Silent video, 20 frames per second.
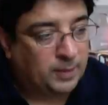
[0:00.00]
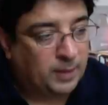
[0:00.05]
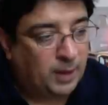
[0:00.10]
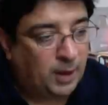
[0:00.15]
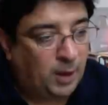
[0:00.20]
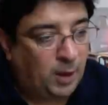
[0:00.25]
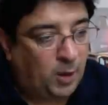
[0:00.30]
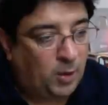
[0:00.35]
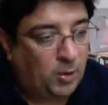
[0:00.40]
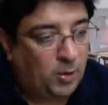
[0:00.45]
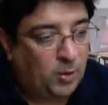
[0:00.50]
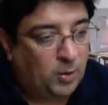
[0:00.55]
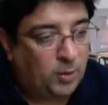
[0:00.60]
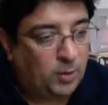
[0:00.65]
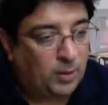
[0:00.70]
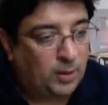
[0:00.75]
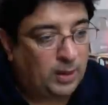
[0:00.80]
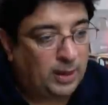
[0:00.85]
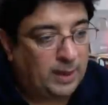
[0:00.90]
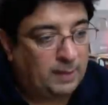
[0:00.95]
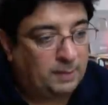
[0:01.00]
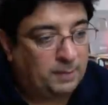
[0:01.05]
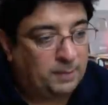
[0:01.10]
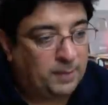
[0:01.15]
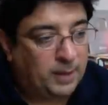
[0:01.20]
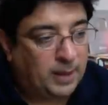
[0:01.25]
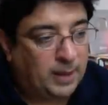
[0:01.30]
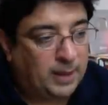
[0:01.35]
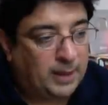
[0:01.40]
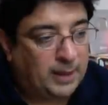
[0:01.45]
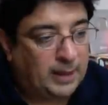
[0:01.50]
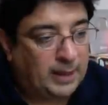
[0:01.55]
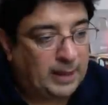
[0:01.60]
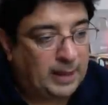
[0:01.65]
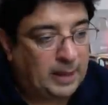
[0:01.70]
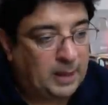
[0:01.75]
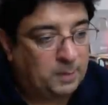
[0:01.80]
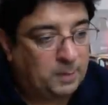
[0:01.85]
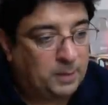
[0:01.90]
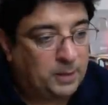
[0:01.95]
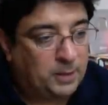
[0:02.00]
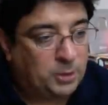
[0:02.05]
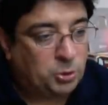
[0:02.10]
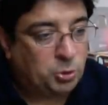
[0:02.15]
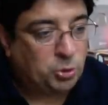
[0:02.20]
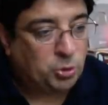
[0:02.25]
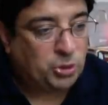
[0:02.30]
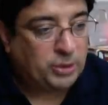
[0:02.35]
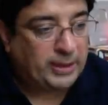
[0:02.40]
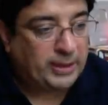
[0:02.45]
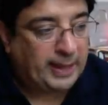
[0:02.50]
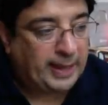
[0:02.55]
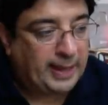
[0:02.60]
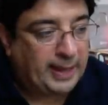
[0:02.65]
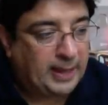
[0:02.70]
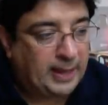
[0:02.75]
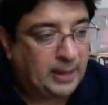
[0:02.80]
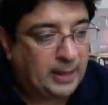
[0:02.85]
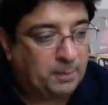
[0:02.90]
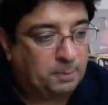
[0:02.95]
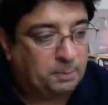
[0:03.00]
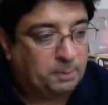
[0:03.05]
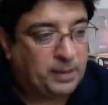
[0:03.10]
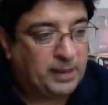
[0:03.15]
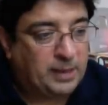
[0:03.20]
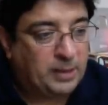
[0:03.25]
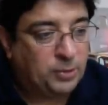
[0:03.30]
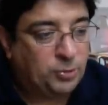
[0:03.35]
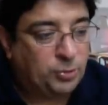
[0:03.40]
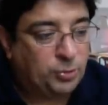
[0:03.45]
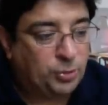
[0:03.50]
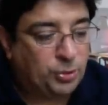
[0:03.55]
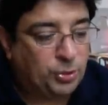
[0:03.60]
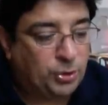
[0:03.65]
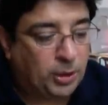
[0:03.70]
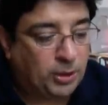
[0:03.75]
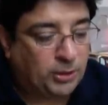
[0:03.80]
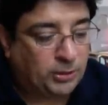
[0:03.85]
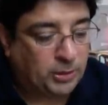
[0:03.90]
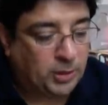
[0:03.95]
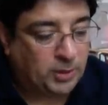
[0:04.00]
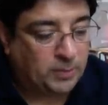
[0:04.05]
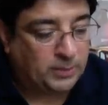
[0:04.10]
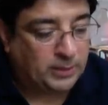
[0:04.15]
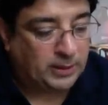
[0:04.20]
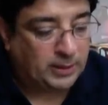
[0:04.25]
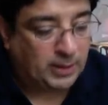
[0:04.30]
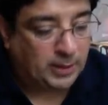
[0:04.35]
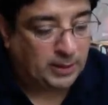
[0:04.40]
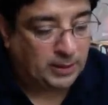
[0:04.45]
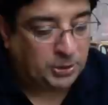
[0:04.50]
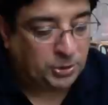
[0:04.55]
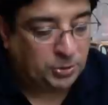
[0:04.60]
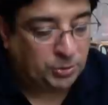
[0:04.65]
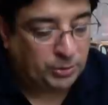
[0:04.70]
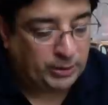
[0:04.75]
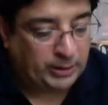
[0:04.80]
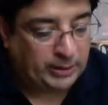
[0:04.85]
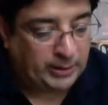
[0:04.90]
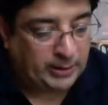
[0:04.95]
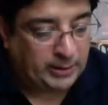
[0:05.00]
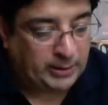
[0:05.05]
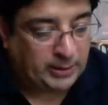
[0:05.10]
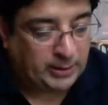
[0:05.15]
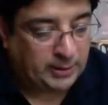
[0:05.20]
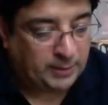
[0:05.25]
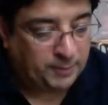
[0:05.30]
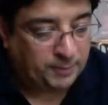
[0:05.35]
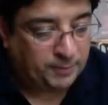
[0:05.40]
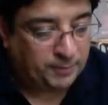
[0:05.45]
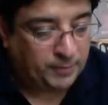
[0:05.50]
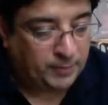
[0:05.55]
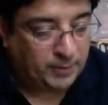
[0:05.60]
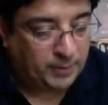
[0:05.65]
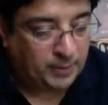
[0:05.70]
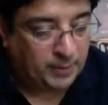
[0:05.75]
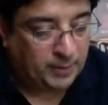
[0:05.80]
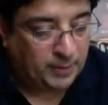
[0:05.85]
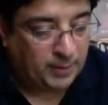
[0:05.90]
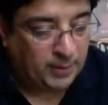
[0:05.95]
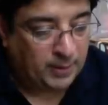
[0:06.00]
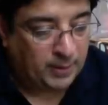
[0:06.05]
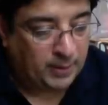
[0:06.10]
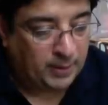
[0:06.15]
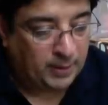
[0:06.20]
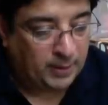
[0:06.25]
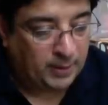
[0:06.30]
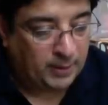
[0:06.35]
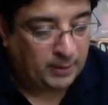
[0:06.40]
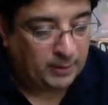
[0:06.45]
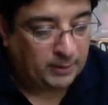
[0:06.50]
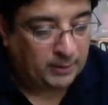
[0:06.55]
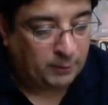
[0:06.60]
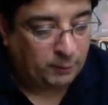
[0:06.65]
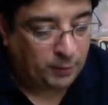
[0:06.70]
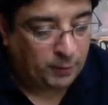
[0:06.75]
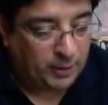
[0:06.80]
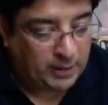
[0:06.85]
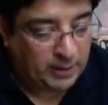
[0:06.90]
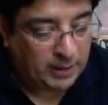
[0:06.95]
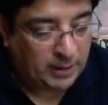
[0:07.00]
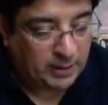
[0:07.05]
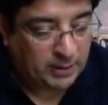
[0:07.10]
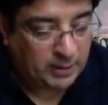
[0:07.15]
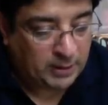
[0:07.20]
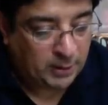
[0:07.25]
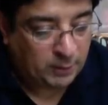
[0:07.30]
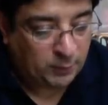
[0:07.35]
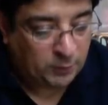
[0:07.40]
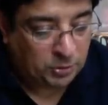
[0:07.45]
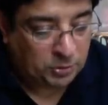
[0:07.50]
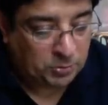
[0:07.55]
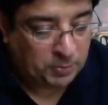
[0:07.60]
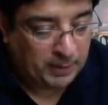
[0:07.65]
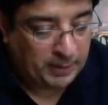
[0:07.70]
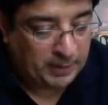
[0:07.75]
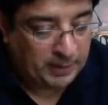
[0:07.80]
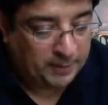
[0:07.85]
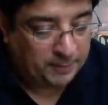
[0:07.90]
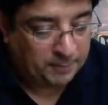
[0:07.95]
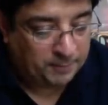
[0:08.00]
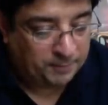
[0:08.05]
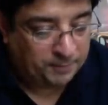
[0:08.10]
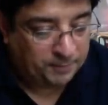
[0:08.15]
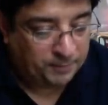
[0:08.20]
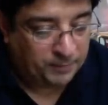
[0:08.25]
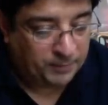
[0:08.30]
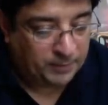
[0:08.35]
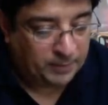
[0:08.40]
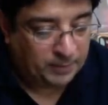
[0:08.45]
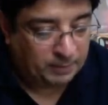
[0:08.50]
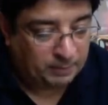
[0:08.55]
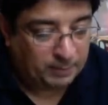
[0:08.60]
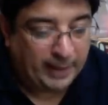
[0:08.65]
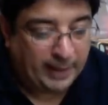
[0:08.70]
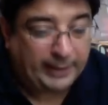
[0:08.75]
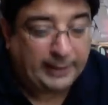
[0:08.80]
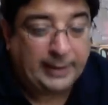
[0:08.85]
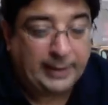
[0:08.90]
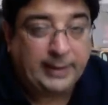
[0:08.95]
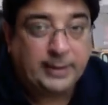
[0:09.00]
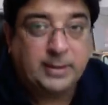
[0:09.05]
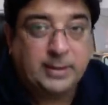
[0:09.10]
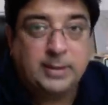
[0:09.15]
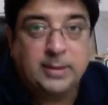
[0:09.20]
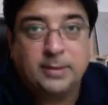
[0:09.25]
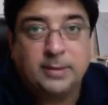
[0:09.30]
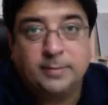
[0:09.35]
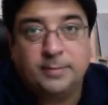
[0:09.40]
how am I able to scale up beingguru.com in the last 2 years? The one answer would be backlinks.